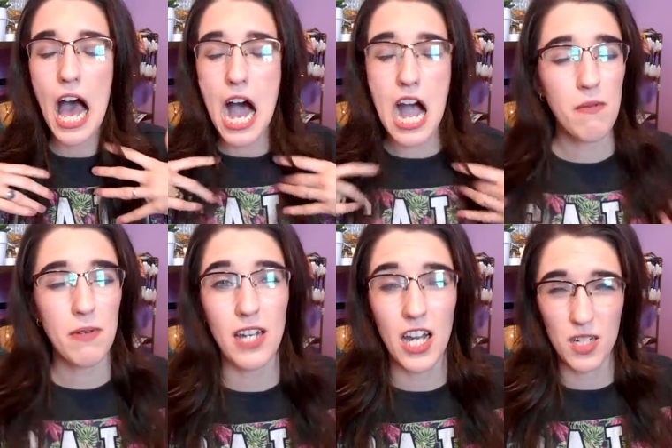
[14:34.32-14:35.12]
I'm
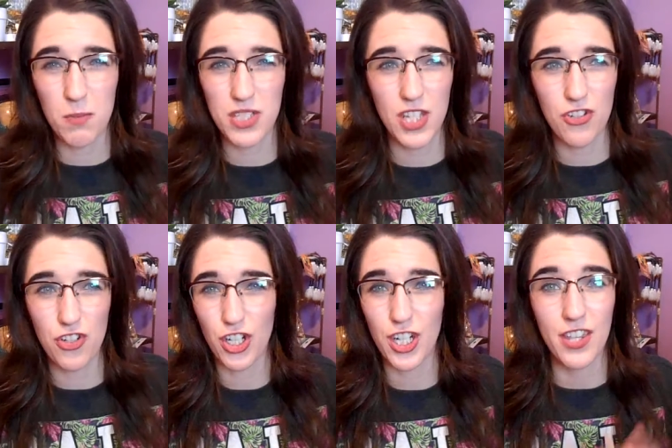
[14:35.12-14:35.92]
not 100%
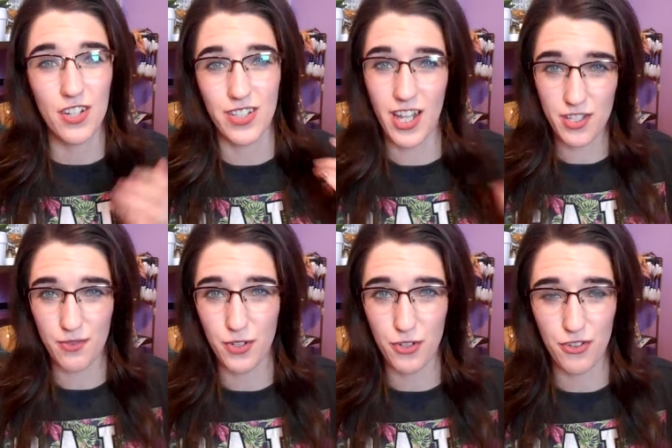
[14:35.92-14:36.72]
sure. There's lots of
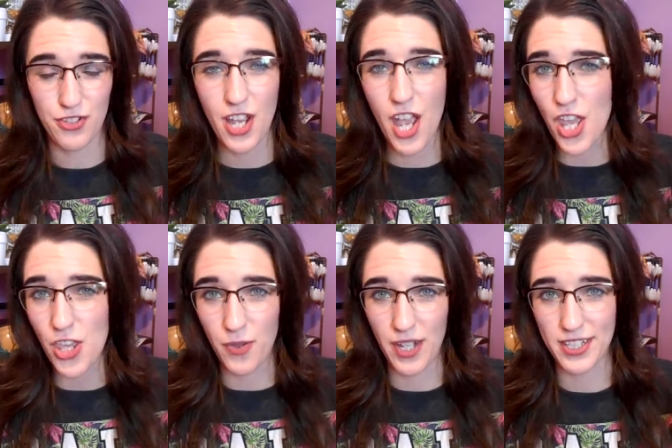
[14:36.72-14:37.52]
research
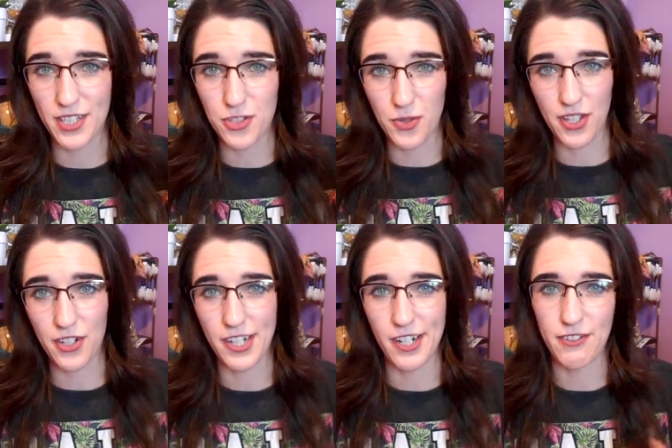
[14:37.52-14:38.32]
you guys can do on the
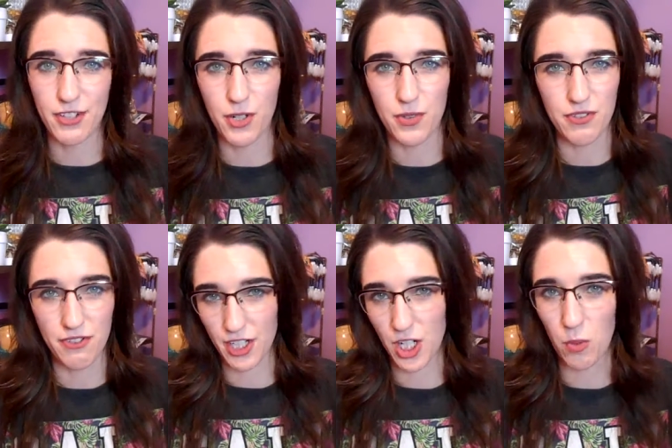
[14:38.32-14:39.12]
internet of your own to
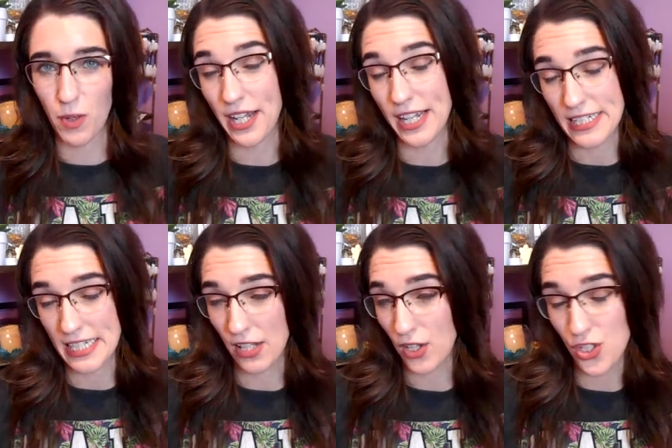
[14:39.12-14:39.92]
figure out what
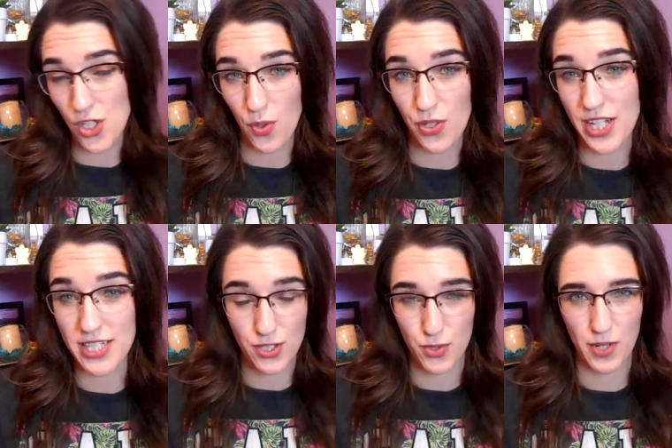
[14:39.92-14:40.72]
exactly a toner does.
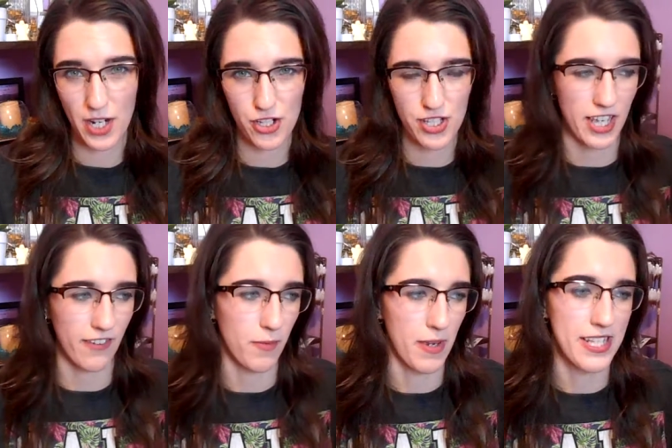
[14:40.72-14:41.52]
is what I just like
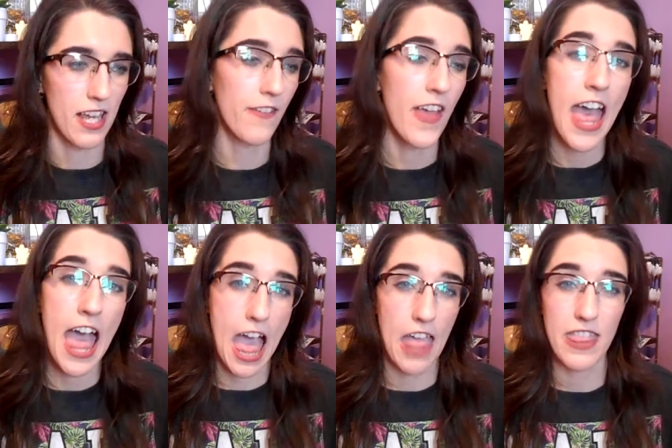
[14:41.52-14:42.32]
for myself.
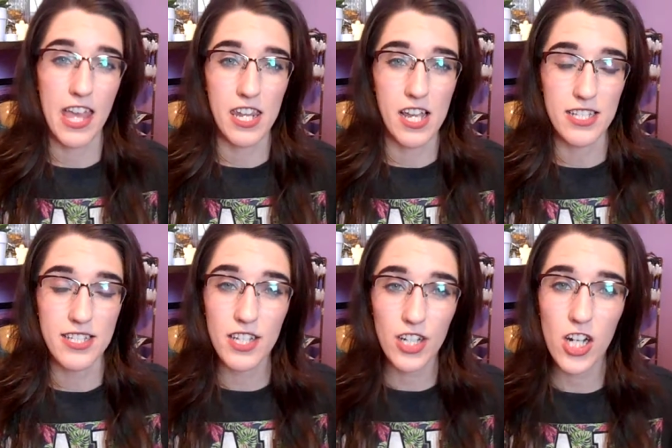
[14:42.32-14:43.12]
And then
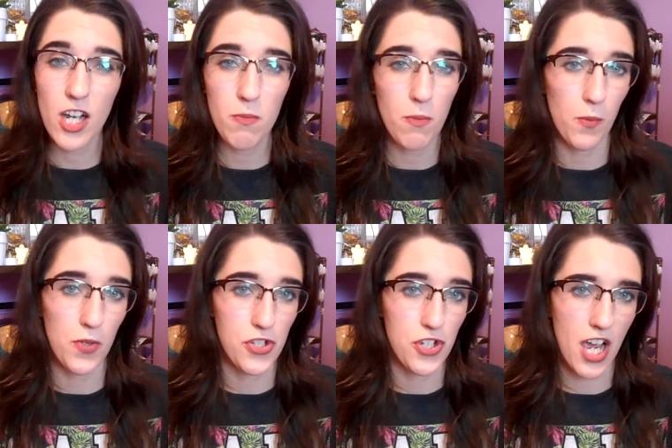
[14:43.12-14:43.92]
serum,
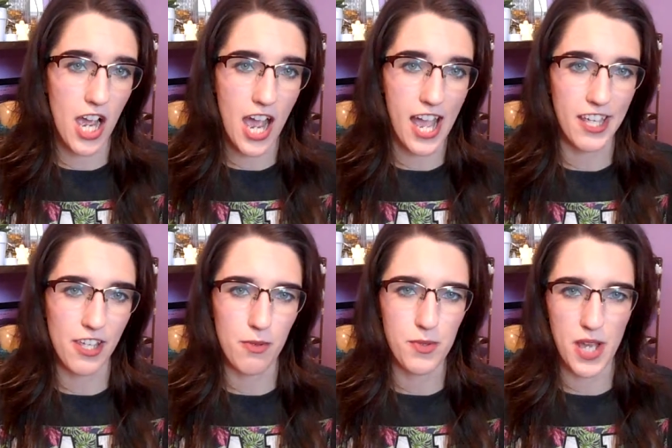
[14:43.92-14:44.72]
which I
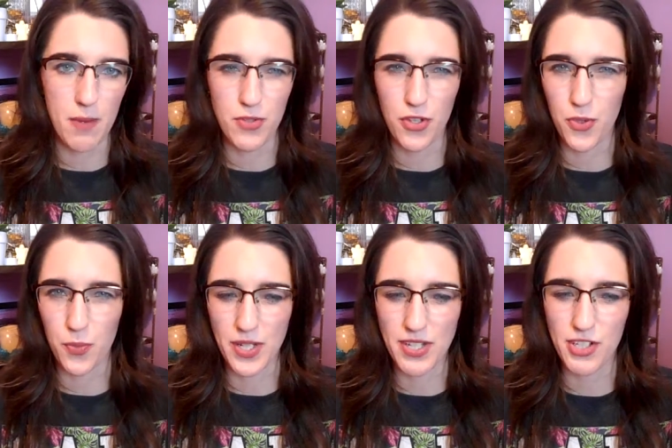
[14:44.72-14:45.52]
use up to
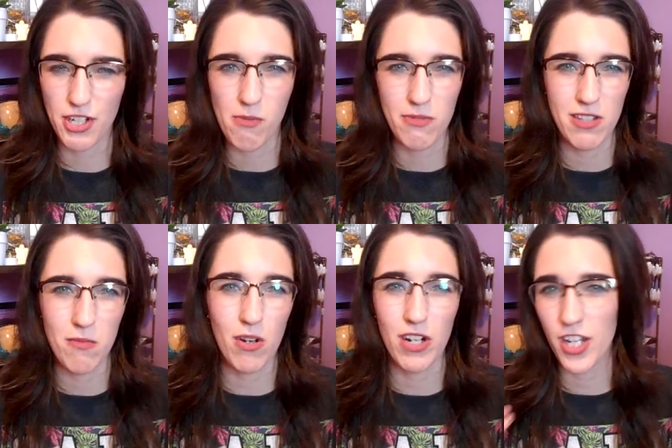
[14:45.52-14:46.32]
three serums in the
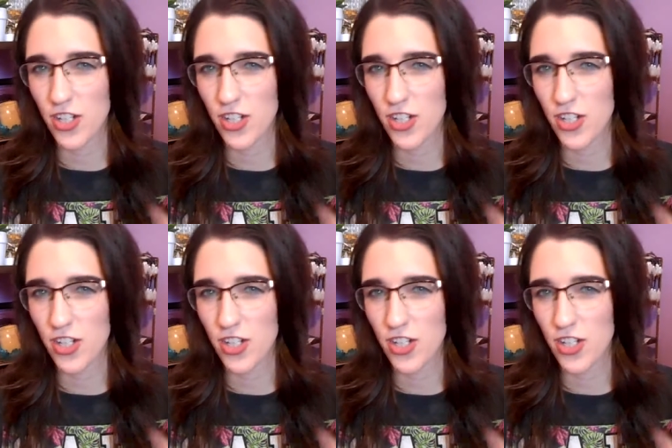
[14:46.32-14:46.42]
morning.